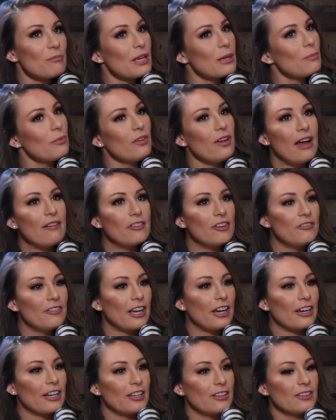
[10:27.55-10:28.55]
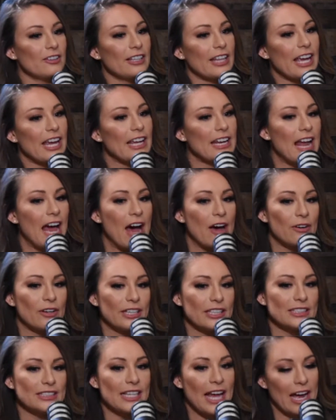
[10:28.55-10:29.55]
people have a very laid out
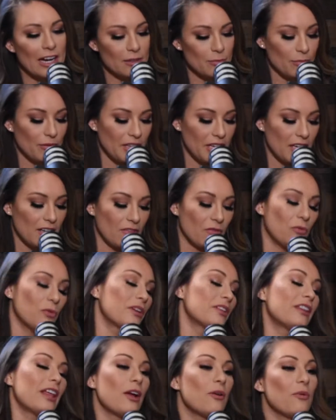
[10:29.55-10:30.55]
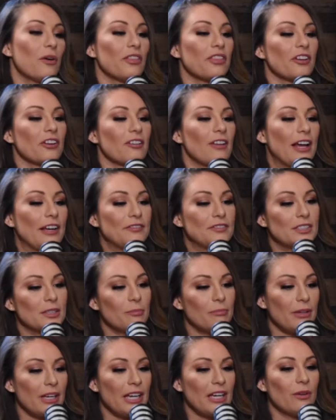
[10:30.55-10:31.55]
exact plan of what they want their life to
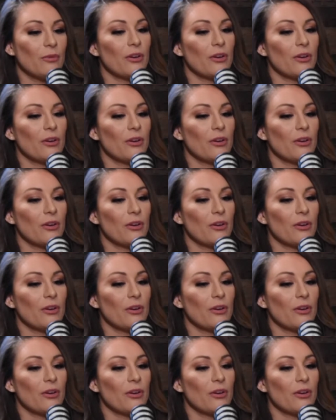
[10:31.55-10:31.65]
be,